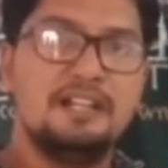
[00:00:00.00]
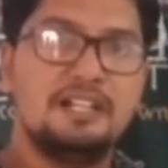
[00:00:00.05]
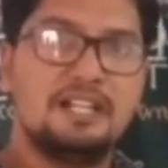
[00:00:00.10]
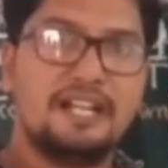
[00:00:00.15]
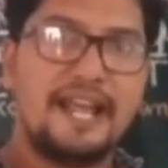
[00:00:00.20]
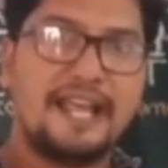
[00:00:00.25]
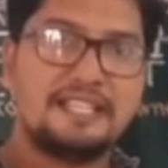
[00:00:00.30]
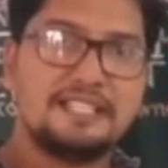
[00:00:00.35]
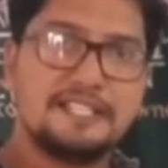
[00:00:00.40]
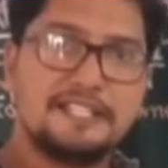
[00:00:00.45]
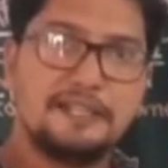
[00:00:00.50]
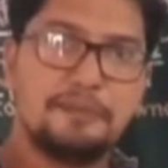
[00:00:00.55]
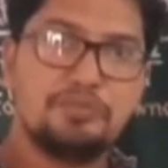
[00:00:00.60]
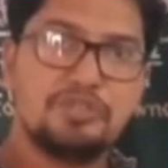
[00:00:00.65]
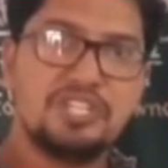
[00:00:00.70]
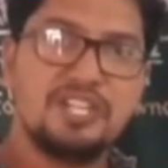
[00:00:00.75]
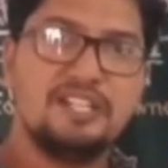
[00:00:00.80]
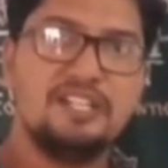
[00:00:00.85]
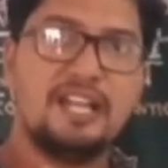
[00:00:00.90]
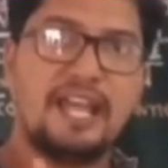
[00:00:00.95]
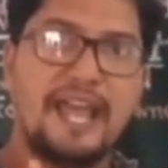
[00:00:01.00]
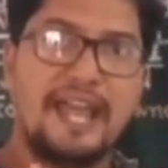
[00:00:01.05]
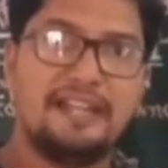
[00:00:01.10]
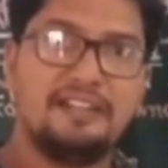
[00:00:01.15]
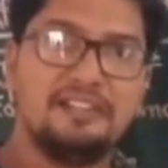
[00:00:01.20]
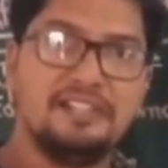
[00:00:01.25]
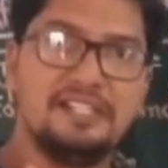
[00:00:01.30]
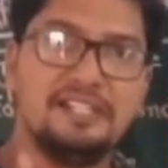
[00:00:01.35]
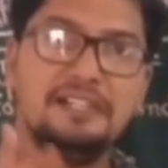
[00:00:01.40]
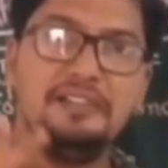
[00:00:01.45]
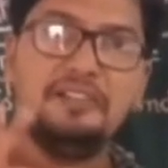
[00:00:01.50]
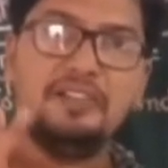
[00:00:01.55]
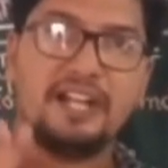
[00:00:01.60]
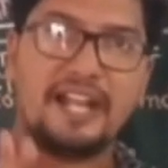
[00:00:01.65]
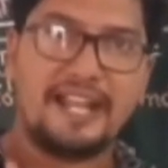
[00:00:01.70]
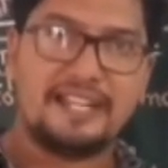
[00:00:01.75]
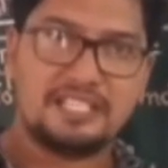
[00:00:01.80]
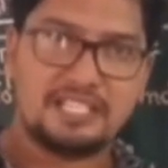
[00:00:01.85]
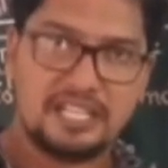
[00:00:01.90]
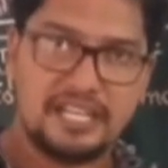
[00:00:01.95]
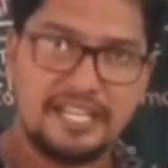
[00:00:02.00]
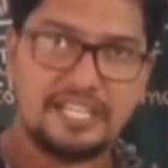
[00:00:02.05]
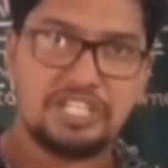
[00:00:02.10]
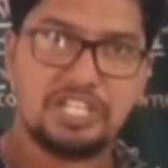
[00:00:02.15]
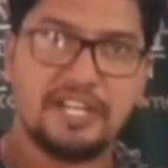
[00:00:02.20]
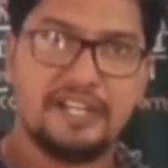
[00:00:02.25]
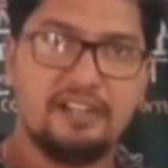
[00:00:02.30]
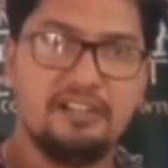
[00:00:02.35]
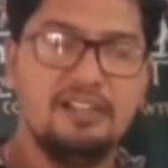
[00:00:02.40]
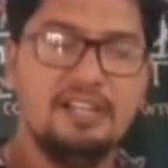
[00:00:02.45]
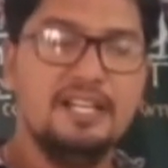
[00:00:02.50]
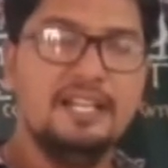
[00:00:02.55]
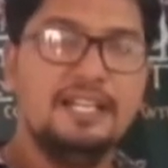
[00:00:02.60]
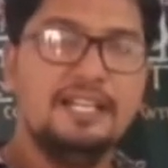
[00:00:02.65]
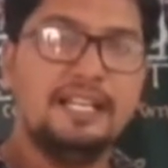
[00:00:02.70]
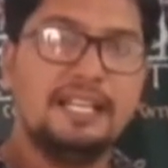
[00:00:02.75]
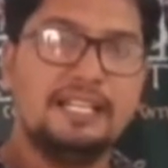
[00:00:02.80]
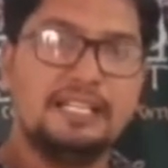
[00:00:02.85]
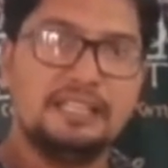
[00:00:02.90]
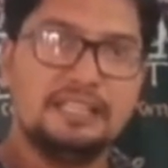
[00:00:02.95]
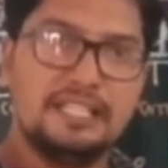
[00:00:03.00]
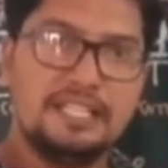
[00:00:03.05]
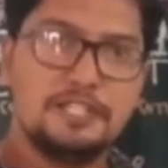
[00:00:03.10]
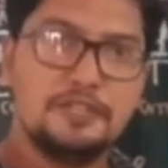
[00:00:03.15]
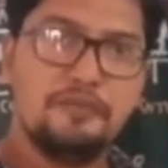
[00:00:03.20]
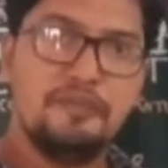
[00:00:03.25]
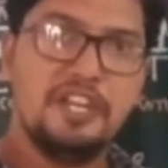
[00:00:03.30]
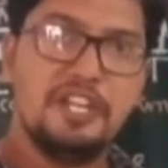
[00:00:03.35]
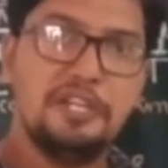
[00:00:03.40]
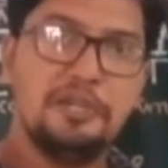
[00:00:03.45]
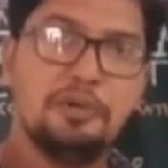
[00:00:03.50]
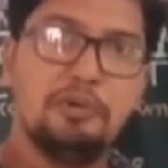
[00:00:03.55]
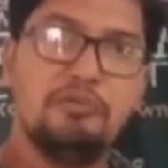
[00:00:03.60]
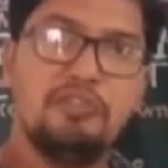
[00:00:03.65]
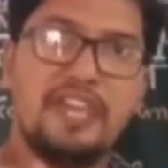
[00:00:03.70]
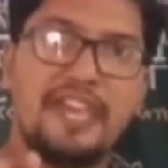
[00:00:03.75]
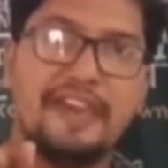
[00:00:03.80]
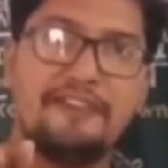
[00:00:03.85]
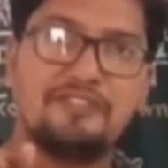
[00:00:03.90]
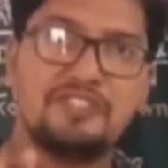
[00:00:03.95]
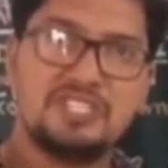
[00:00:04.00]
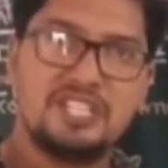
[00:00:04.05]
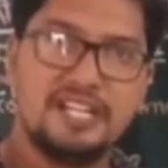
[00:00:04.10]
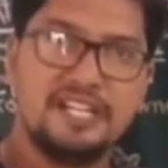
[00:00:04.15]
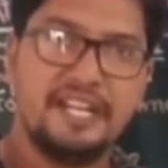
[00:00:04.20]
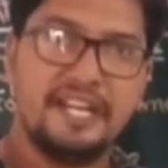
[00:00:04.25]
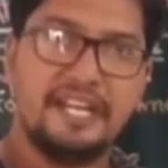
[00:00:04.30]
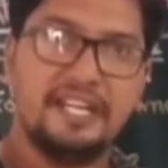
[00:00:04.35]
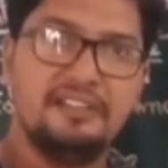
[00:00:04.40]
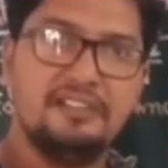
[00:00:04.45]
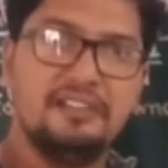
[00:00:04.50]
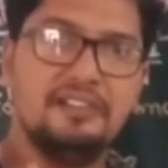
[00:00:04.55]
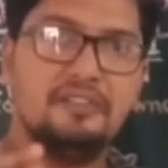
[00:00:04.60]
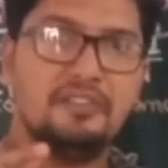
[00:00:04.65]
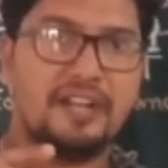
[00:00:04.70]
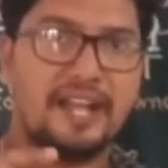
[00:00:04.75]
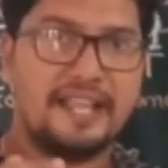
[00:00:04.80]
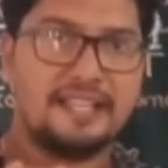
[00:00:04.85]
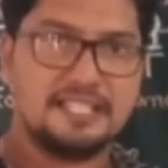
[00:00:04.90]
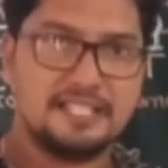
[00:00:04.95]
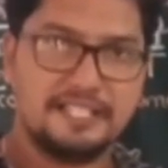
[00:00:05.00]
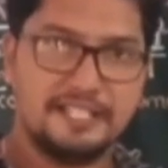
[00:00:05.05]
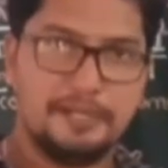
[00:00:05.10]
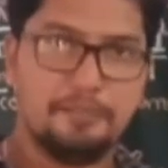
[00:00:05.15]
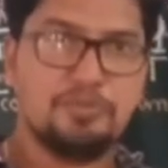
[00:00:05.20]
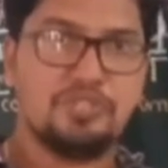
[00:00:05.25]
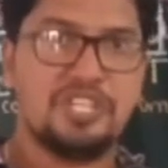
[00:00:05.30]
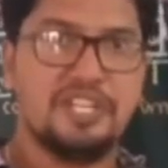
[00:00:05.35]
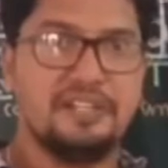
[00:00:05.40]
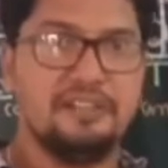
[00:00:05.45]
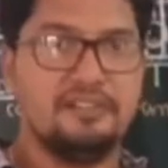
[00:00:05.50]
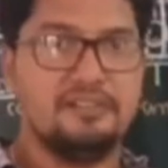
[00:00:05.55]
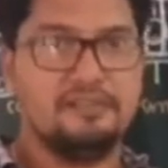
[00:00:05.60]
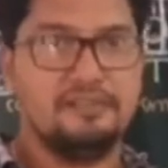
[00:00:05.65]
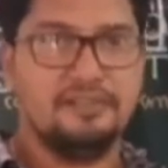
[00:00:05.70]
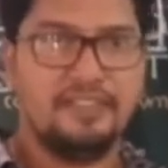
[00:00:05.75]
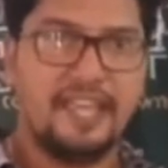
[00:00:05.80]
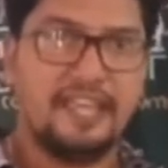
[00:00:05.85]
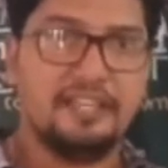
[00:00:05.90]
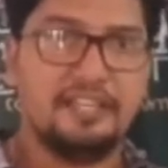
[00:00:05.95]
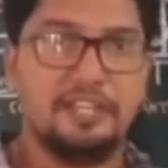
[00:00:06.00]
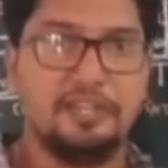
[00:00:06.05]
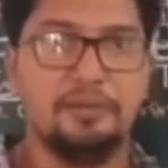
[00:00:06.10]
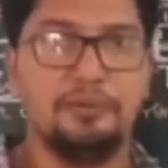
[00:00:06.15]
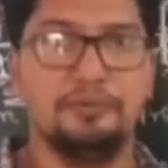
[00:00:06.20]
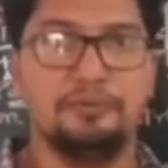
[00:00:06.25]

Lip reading: Transcription and translation. In this video, we have studied transcription. Thank you.